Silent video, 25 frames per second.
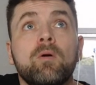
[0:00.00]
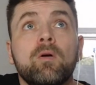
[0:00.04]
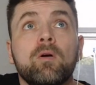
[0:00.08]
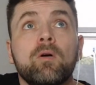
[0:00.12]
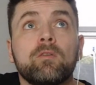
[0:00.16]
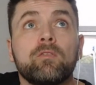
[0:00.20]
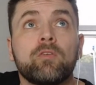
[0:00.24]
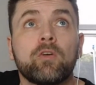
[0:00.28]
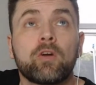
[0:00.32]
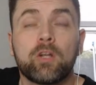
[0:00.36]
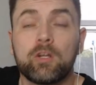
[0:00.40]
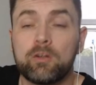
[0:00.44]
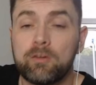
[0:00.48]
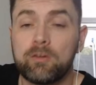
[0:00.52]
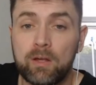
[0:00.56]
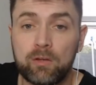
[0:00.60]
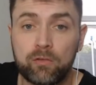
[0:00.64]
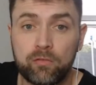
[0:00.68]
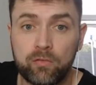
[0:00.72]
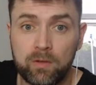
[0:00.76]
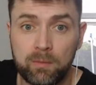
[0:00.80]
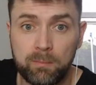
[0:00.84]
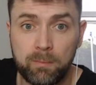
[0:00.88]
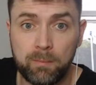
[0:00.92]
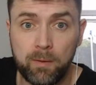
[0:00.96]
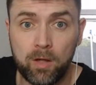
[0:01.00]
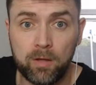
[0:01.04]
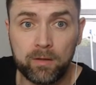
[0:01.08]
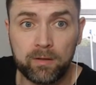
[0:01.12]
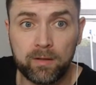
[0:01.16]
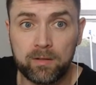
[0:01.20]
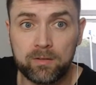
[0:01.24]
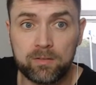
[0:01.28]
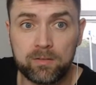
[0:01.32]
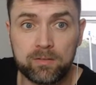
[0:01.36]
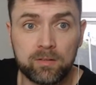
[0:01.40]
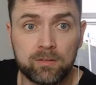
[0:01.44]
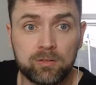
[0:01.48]
But if you're going to ask for the ball
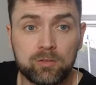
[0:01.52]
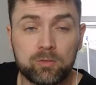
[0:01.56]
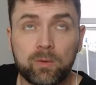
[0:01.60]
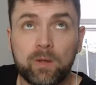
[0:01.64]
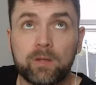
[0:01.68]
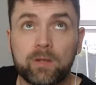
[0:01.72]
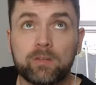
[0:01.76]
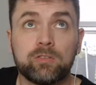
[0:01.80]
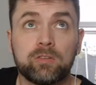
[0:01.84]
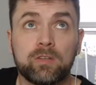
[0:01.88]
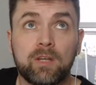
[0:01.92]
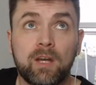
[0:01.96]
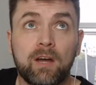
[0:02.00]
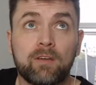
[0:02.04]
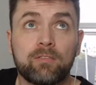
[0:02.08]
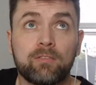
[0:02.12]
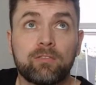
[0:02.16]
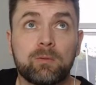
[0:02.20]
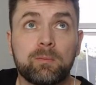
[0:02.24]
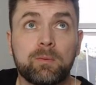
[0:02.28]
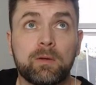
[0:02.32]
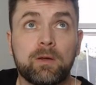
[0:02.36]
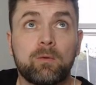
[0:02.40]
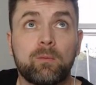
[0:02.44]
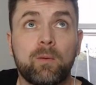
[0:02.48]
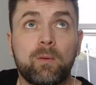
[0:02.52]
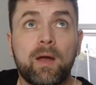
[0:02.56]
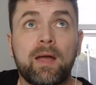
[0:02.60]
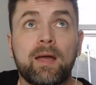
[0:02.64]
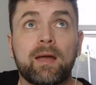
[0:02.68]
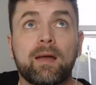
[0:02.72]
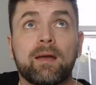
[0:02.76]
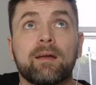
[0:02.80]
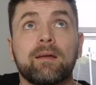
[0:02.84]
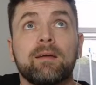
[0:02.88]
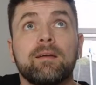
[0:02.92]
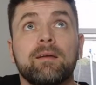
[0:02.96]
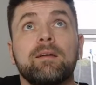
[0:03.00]
in that situation, you have to be
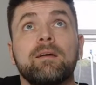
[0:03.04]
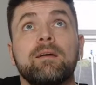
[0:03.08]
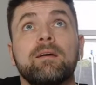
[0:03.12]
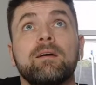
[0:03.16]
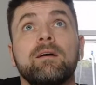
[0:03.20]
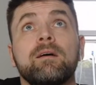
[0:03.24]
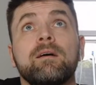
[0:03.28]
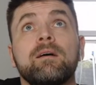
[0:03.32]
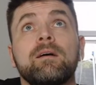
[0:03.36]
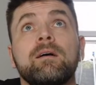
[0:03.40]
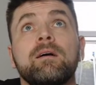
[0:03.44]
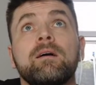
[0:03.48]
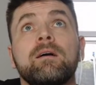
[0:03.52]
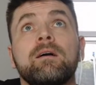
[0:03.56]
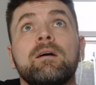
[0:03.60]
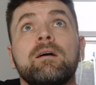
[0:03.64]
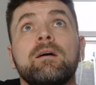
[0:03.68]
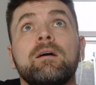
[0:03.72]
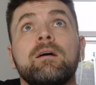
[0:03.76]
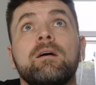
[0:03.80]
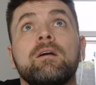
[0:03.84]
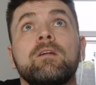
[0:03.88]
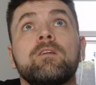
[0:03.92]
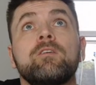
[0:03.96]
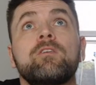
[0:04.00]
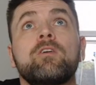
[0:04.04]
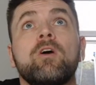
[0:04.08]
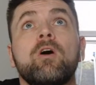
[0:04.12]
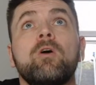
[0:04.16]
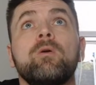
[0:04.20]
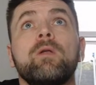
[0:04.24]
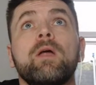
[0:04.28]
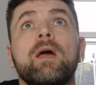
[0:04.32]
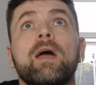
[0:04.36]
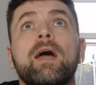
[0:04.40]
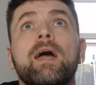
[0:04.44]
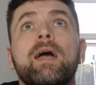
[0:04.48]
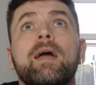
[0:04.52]
aware.
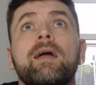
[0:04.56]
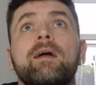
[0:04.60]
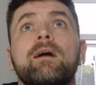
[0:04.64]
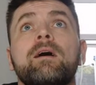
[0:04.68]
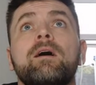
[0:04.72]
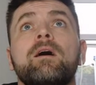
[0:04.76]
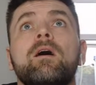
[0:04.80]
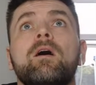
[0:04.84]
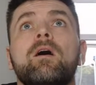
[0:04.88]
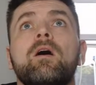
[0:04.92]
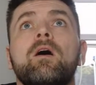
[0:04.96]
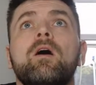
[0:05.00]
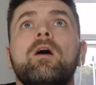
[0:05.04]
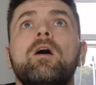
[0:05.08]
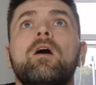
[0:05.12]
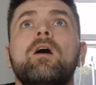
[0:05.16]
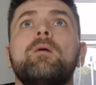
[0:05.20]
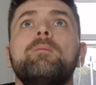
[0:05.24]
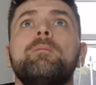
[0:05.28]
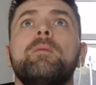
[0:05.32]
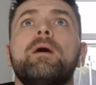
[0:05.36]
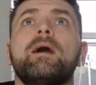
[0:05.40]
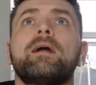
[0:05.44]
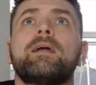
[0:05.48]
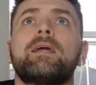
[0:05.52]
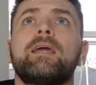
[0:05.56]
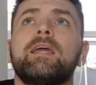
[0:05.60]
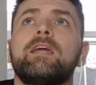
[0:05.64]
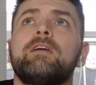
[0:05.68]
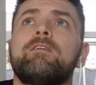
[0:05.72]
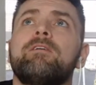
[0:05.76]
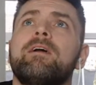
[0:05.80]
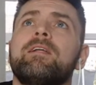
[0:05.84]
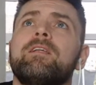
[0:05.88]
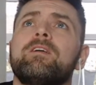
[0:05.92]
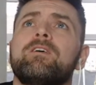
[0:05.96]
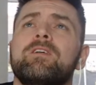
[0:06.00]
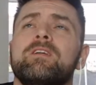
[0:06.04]
Tony! Oh, man, get
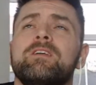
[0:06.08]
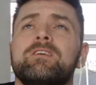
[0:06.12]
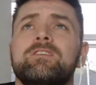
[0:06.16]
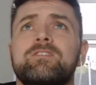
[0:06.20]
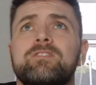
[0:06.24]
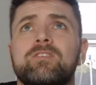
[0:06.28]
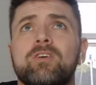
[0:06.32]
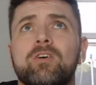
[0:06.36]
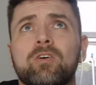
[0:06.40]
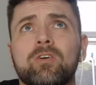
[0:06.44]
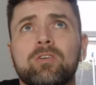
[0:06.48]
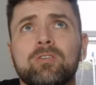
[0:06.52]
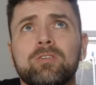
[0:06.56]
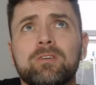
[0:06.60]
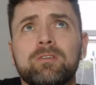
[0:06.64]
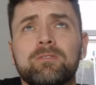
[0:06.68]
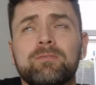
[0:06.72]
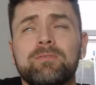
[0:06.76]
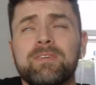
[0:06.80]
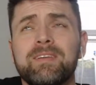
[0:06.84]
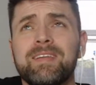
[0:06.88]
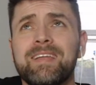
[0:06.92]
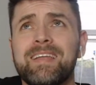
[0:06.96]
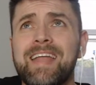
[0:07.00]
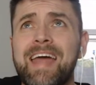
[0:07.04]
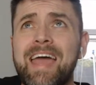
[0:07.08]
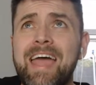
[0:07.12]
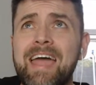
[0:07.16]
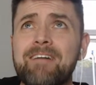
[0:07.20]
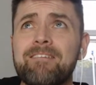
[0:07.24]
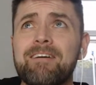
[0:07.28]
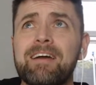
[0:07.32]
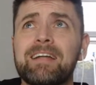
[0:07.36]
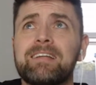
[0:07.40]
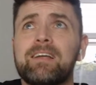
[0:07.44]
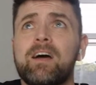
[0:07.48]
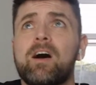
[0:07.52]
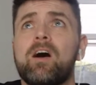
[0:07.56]
your head on it, son. You put an
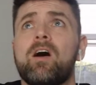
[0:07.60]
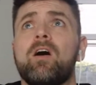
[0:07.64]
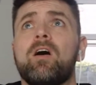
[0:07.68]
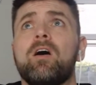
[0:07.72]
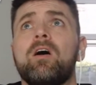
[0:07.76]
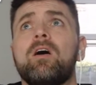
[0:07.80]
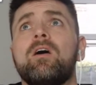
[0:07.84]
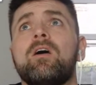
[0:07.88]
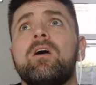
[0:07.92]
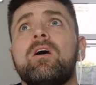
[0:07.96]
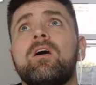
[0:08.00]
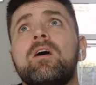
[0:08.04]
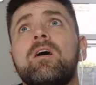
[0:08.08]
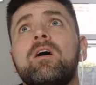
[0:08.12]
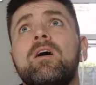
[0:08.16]
airhead on.